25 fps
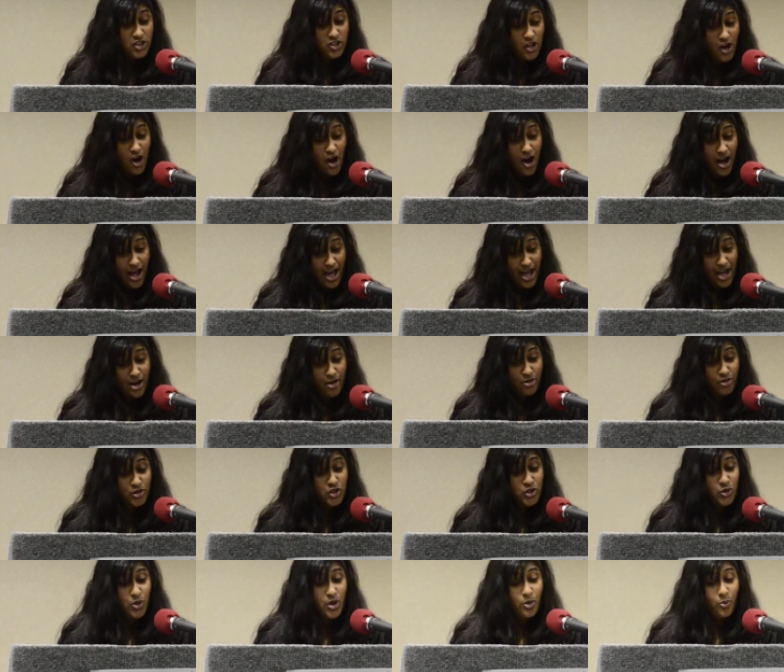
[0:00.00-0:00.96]
thaw
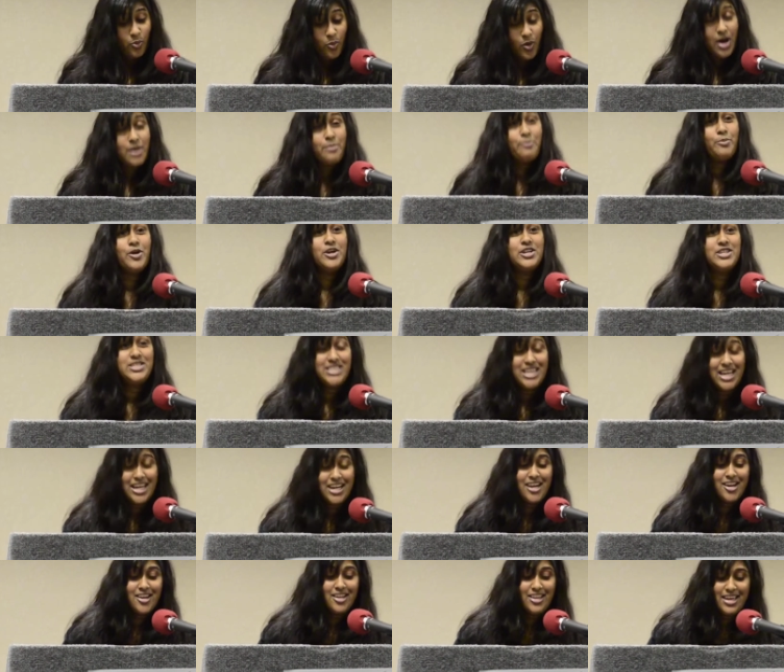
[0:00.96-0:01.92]
out during one
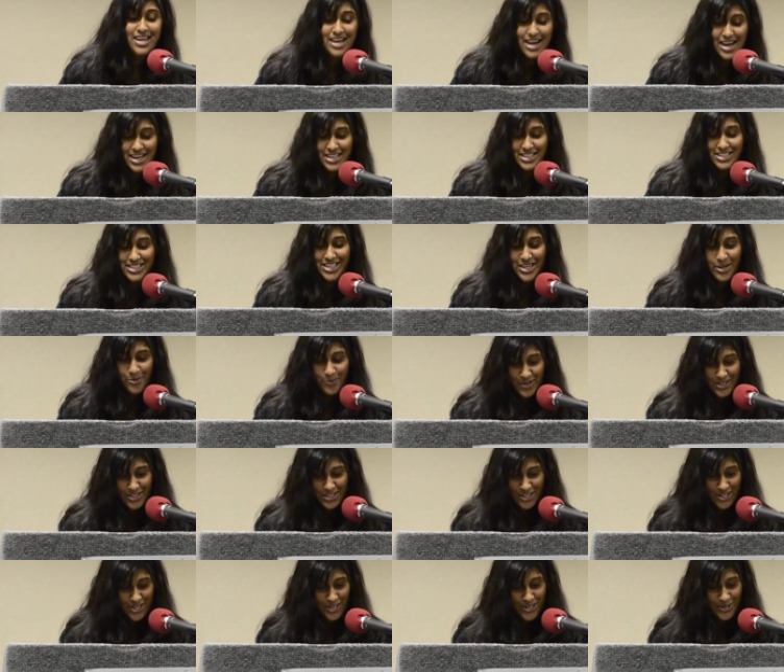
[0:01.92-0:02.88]
particularly icy
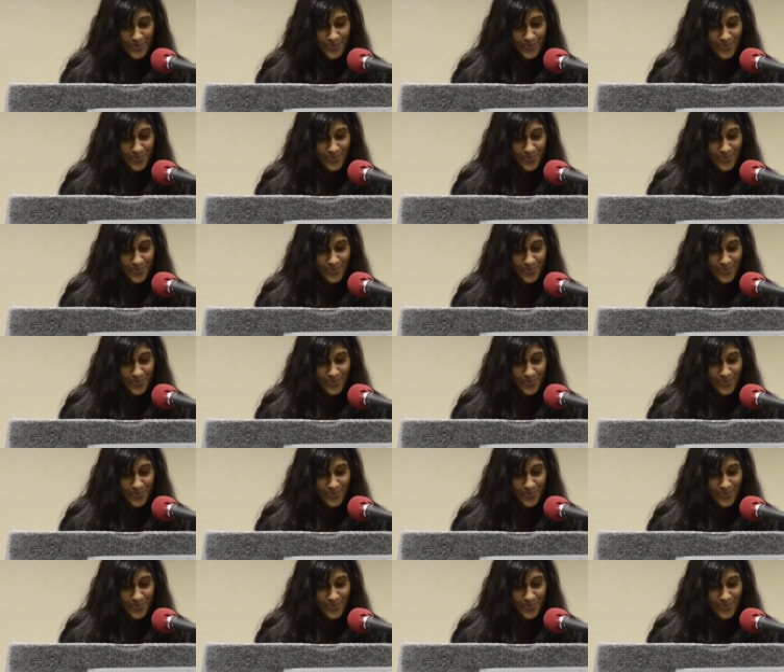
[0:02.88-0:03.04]
winter.